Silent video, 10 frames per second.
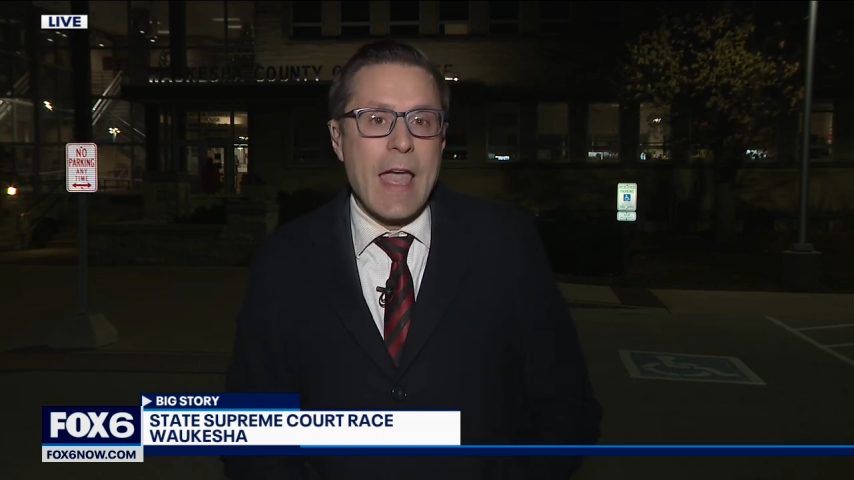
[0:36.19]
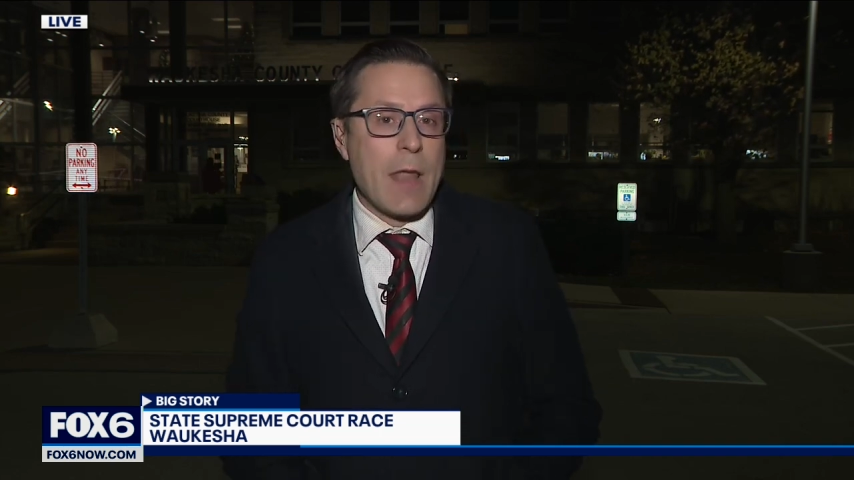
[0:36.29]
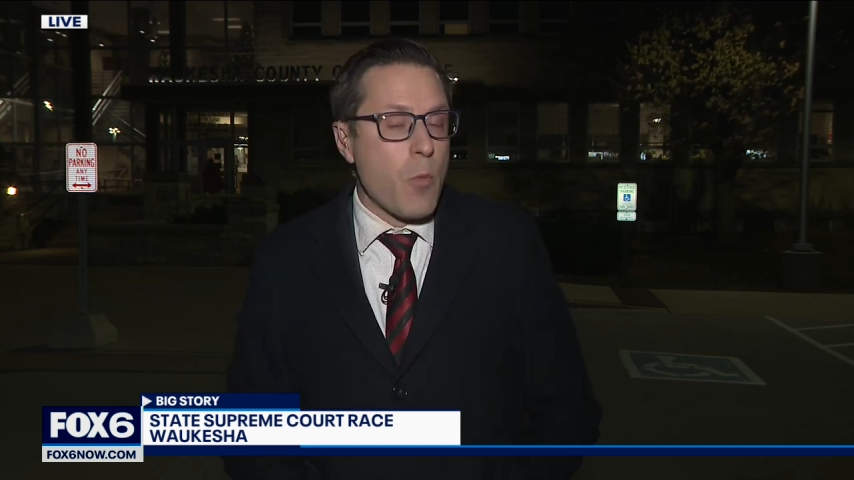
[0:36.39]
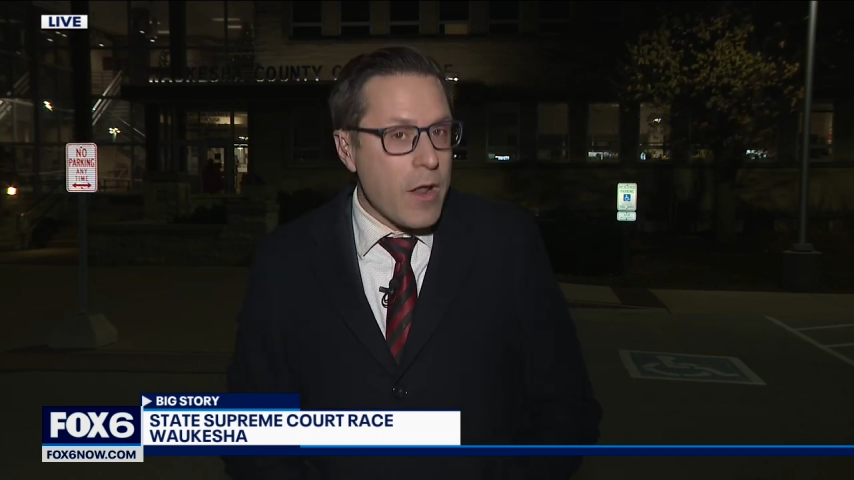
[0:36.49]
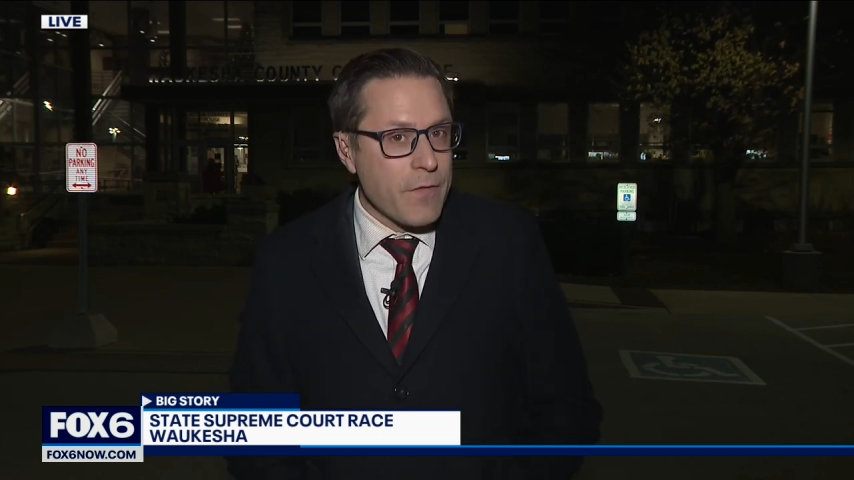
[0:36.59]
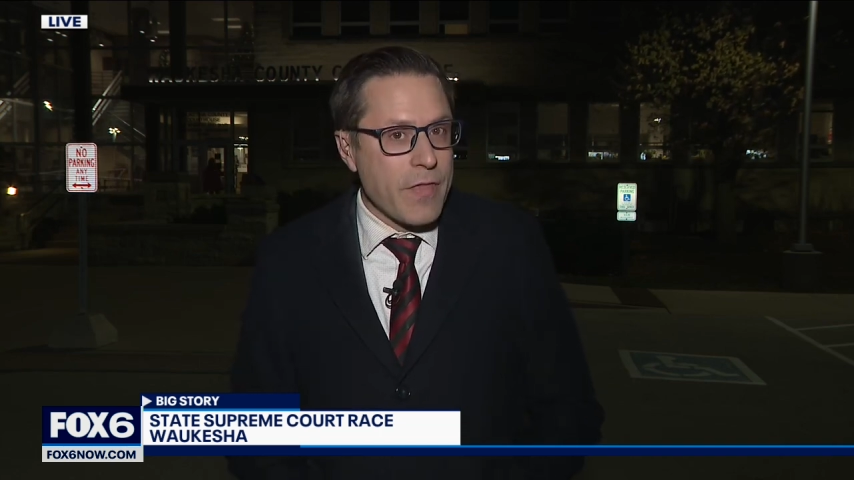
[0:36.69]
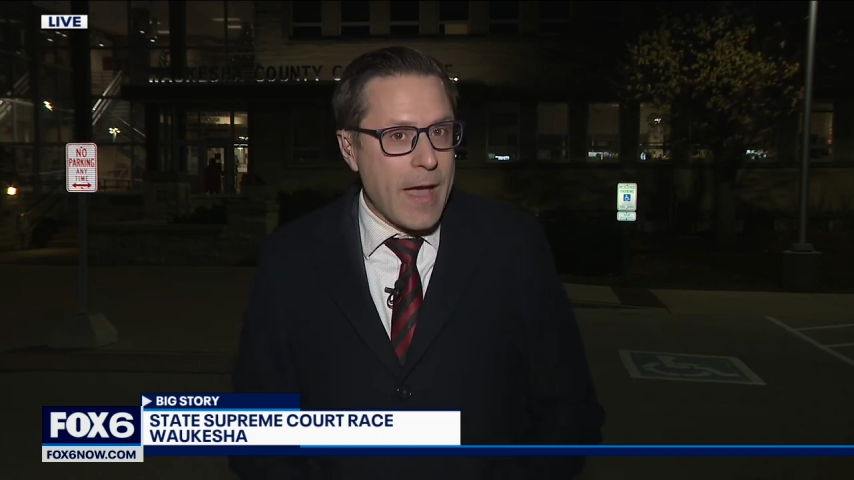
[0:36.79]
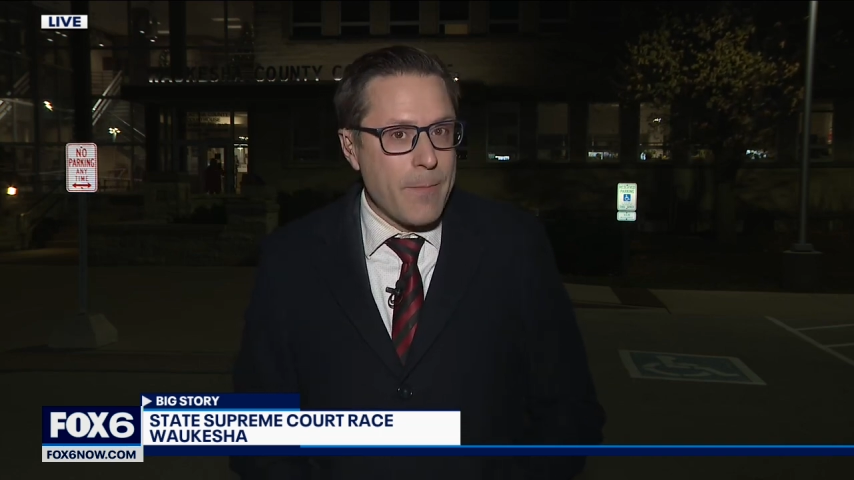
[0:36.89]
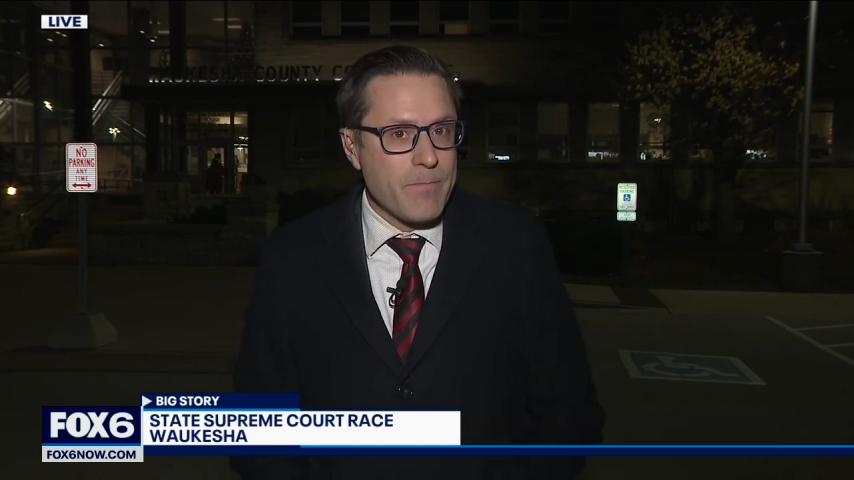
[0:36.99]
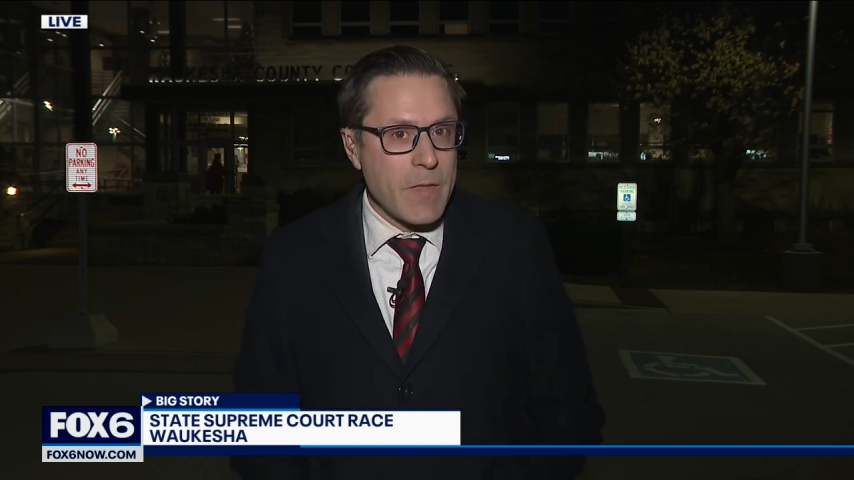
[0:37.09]
and one of
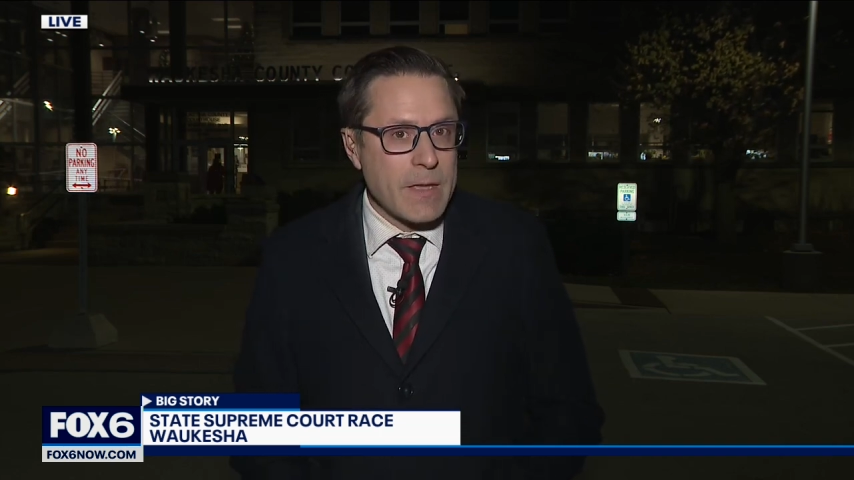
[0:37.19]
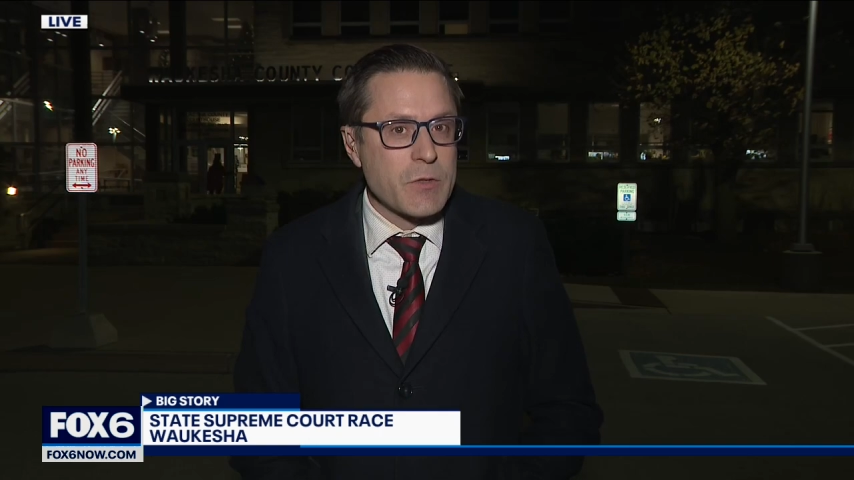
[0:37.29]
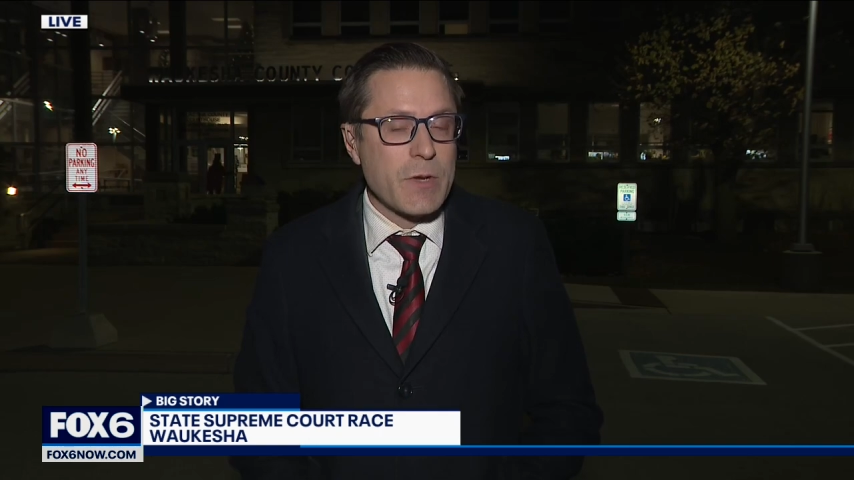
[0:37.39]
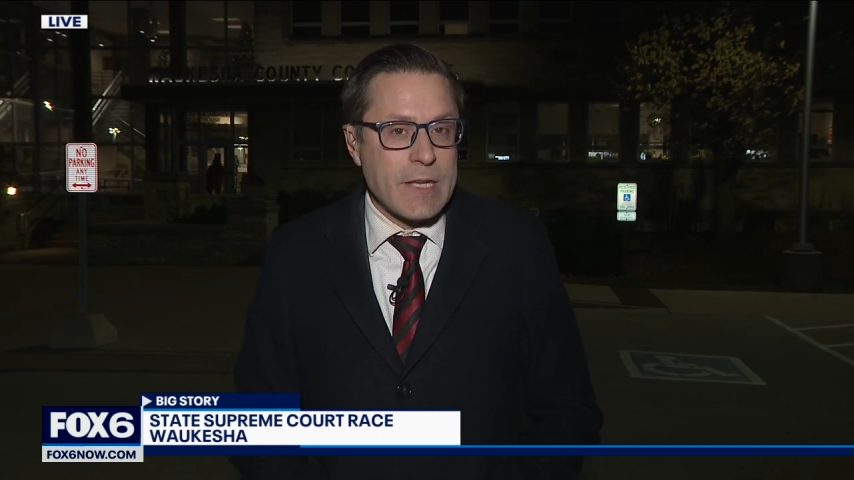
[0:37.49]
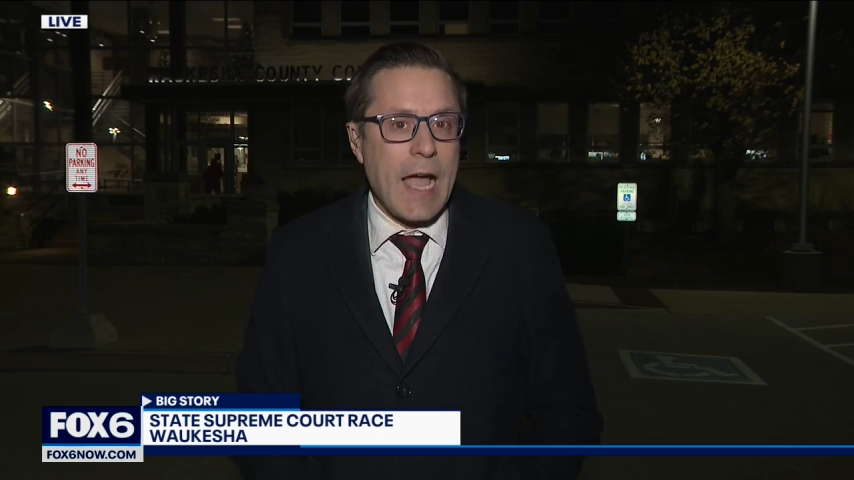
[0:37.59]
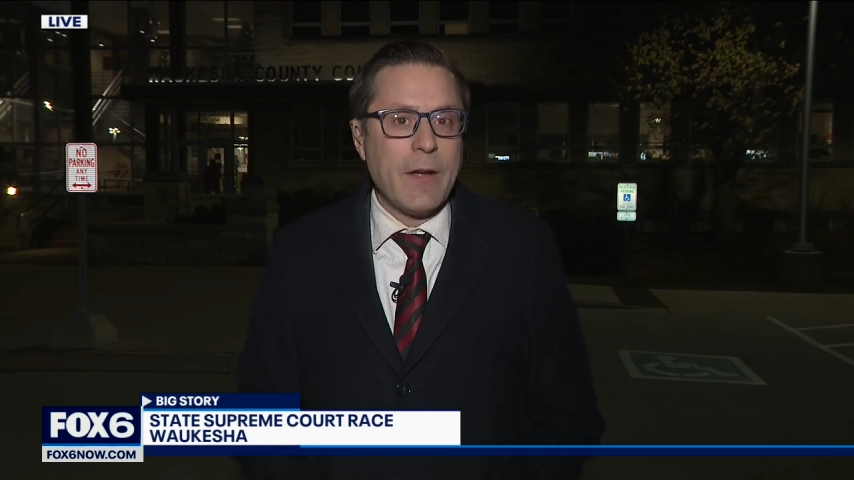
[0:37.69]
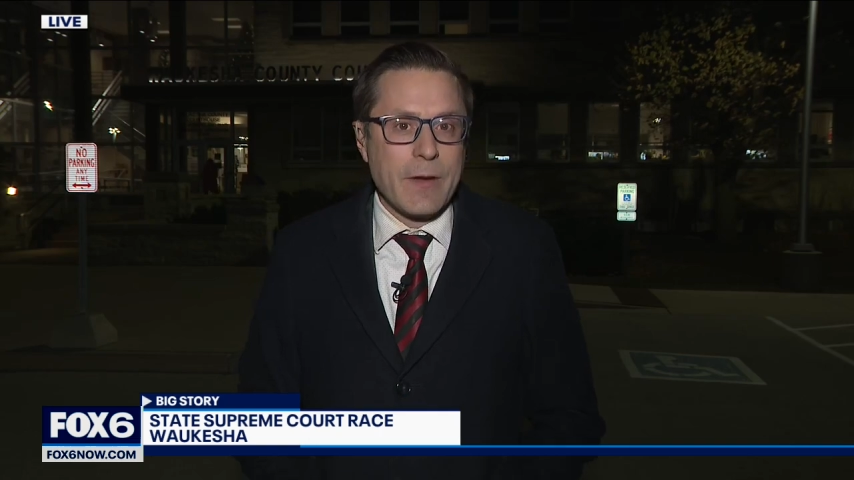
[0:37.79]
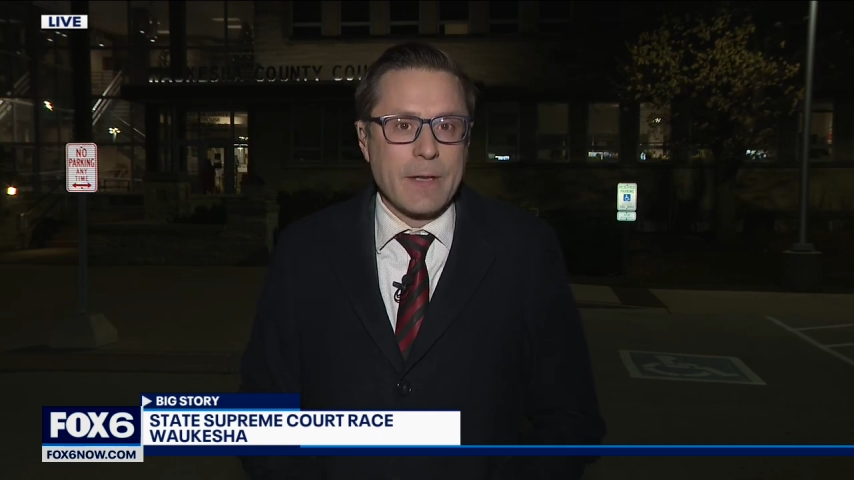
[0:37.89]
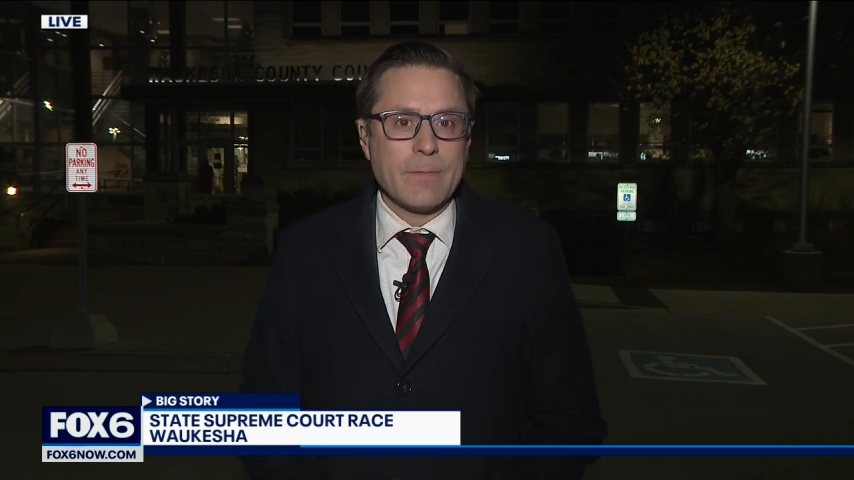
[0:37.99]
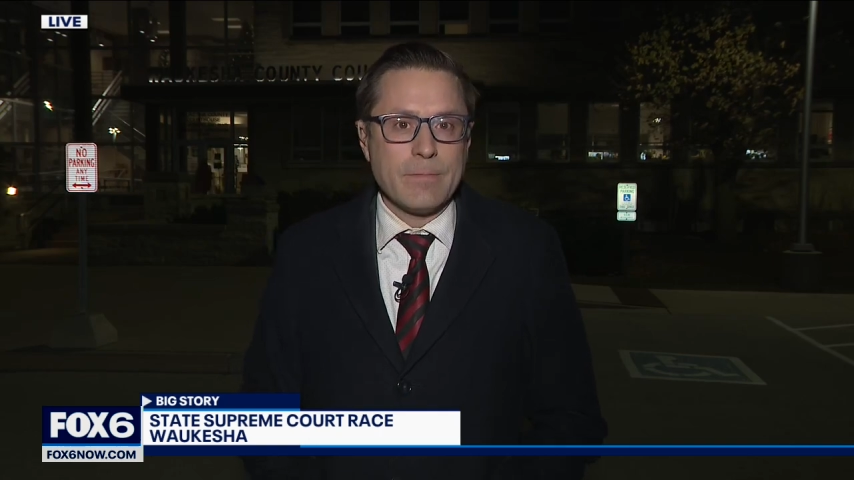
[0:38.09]
them is retiring.